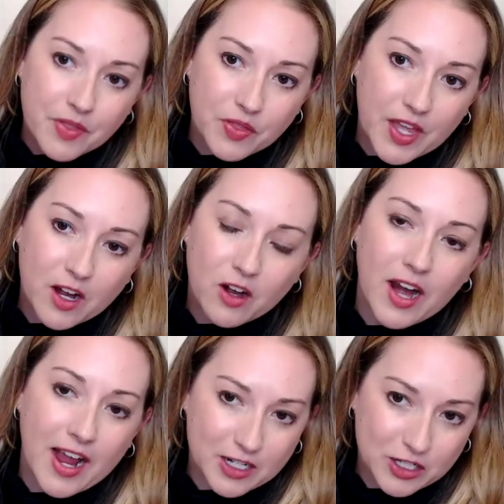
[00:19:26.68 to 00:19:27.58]

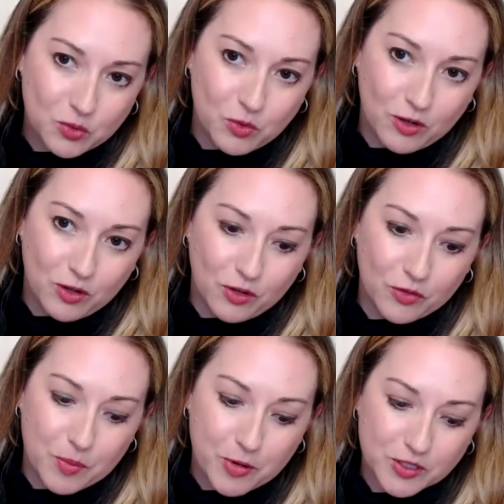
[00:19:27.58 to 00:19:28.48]

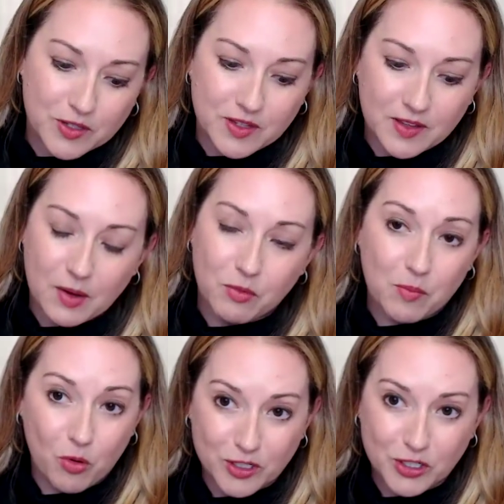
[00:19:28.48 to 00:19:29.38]
the person that they
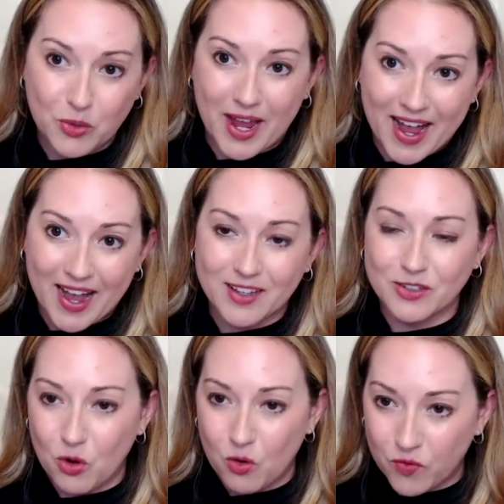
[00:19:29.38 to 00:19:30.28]
report to has
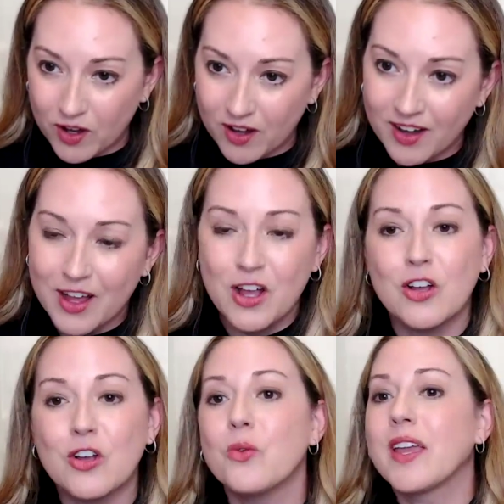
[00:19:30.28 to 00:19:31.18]
over
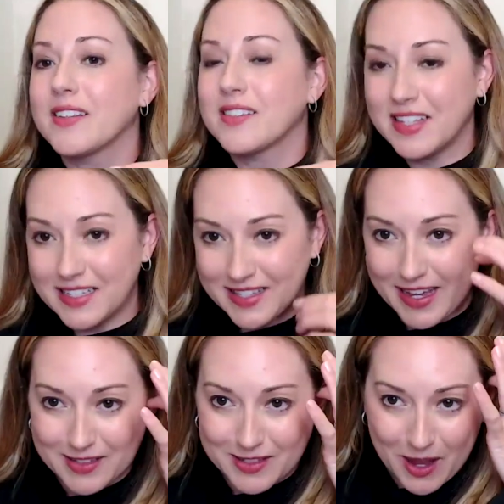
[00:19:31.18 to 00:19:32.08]
who gets these things.